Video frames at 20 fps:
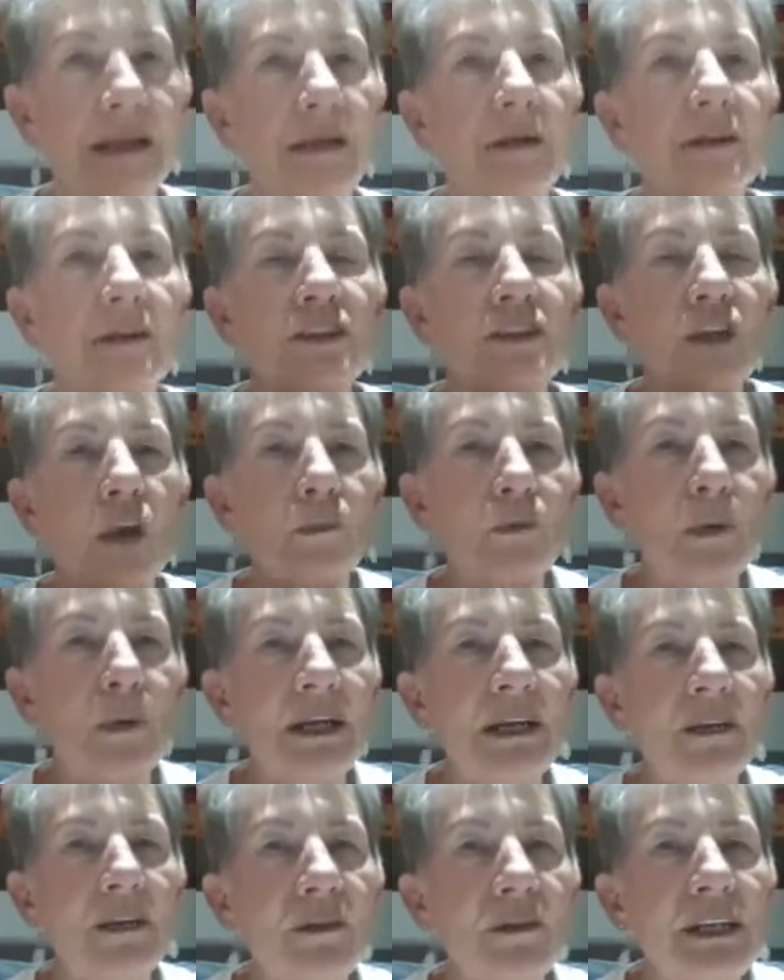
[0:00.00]
Psalm
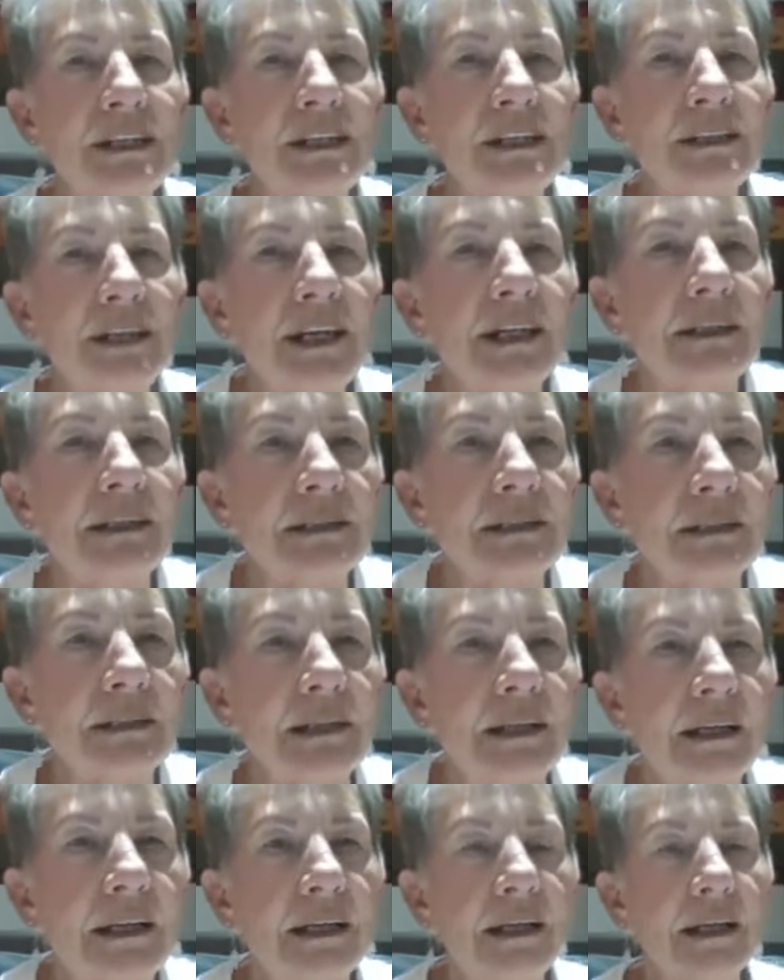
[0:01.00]
23 says,
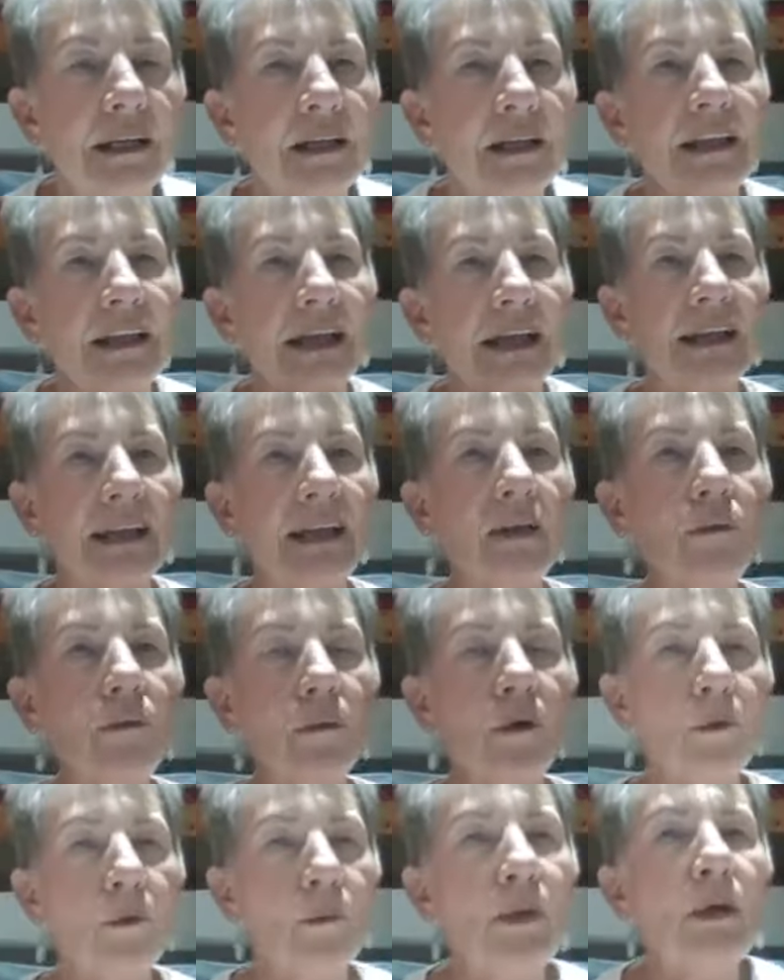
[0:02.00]
that he,
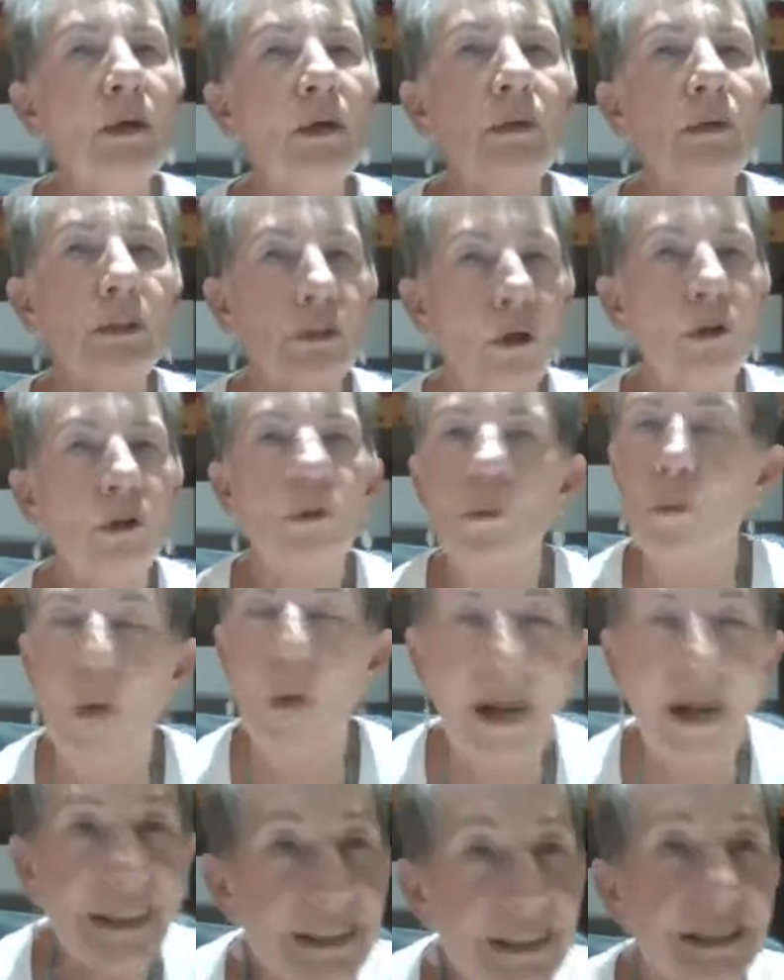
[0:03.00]
we will not
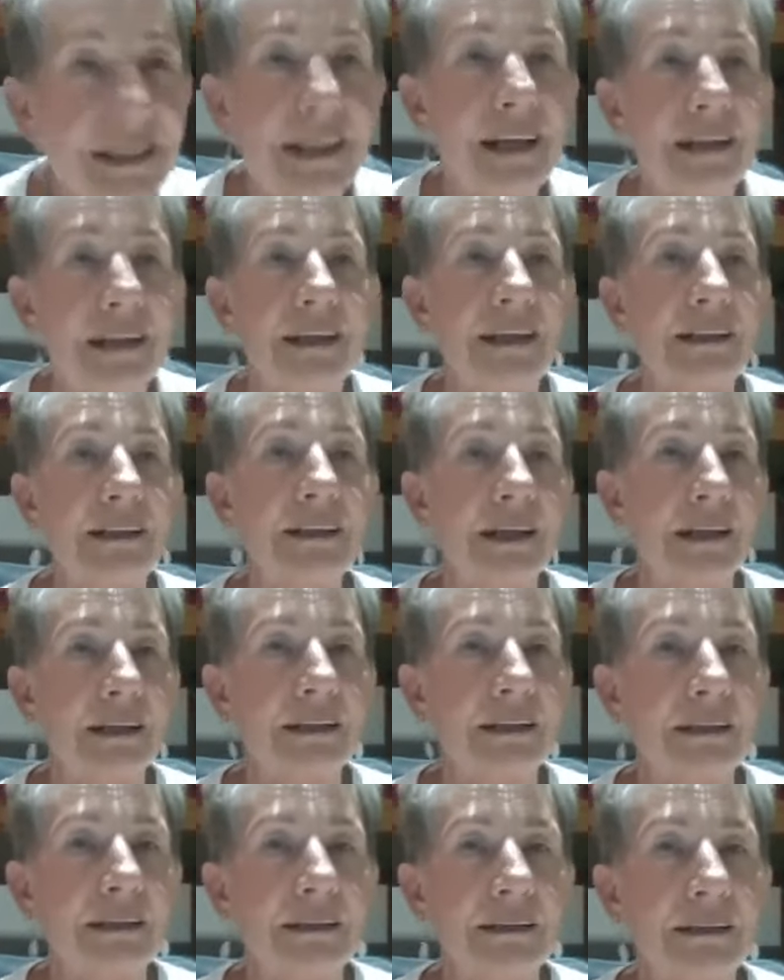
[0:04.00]
want
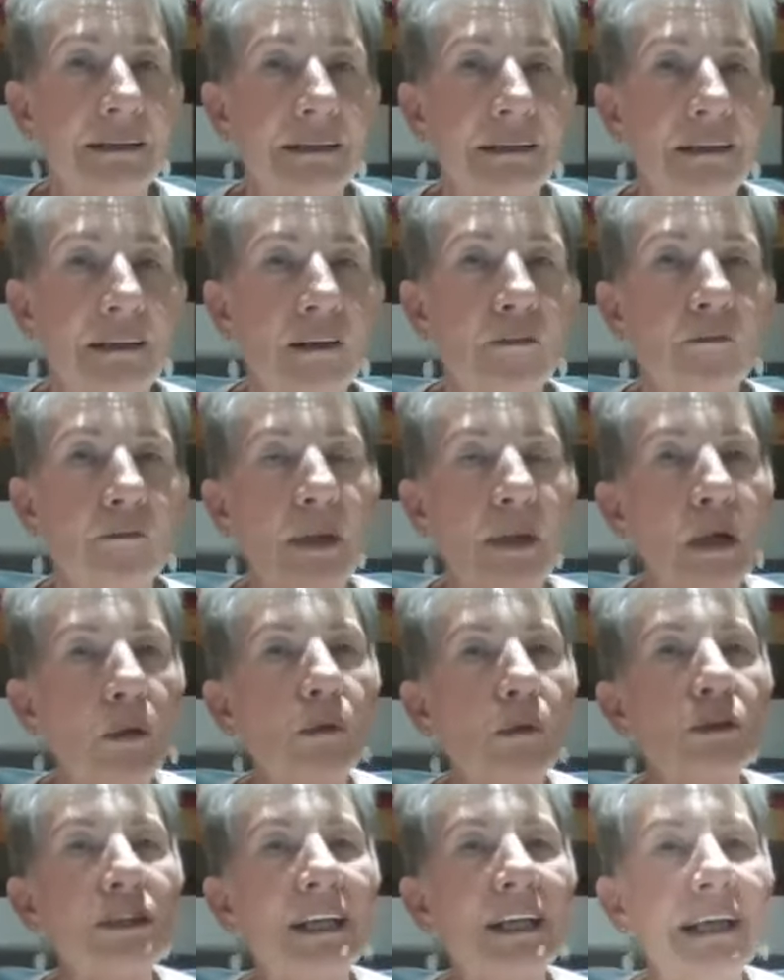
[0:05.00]
anything
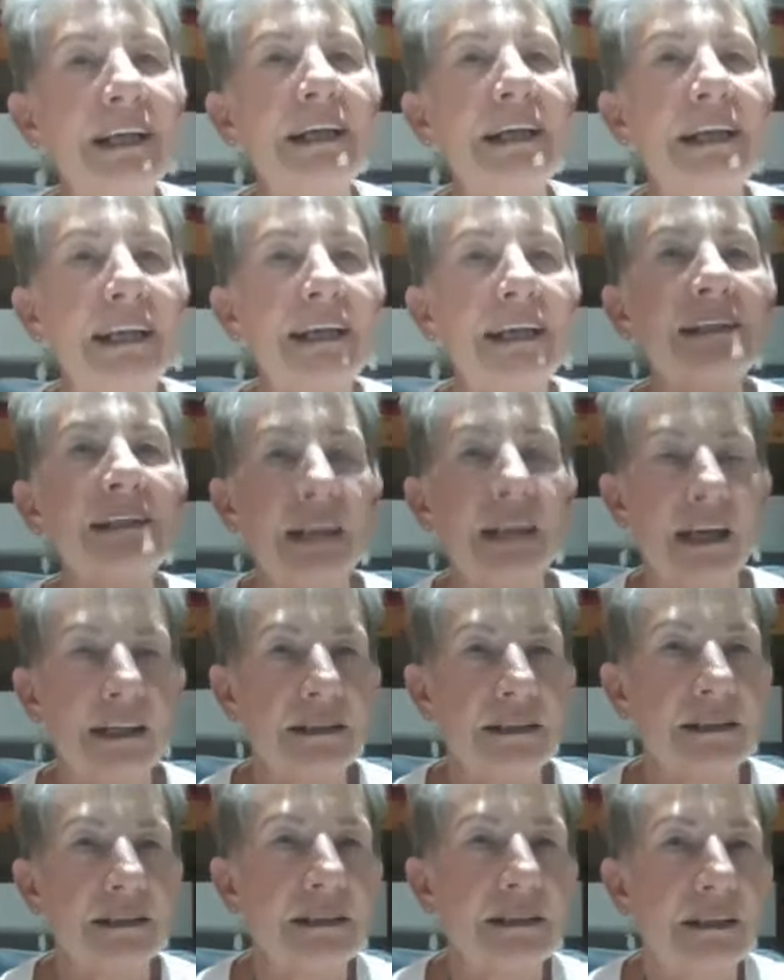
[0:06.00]
because he leads
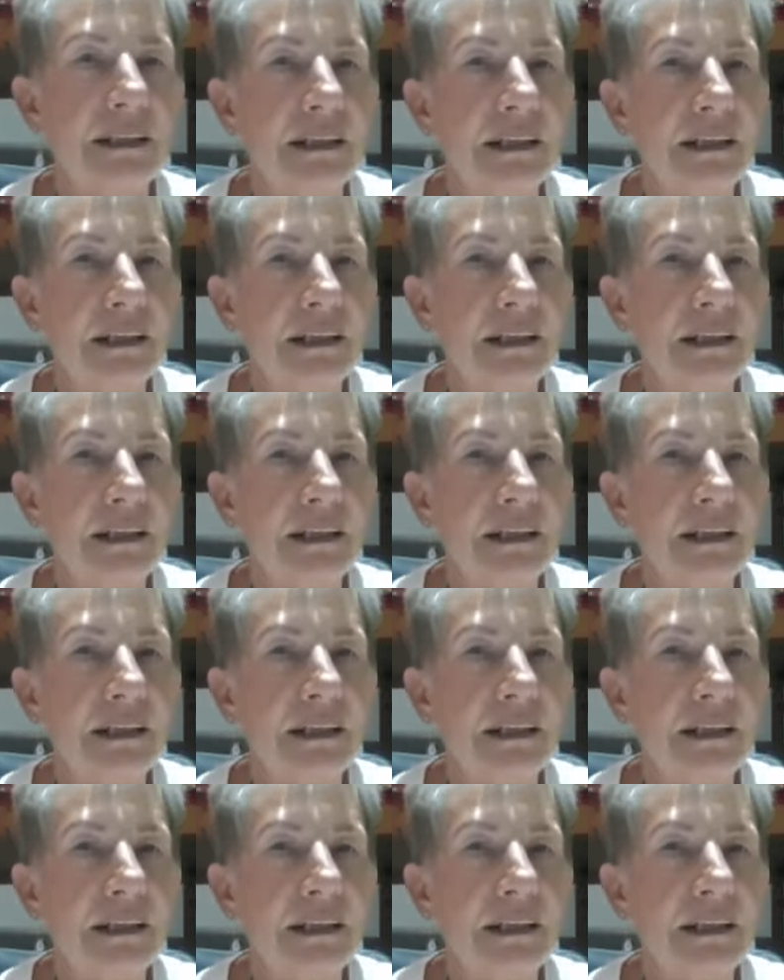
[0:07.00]
us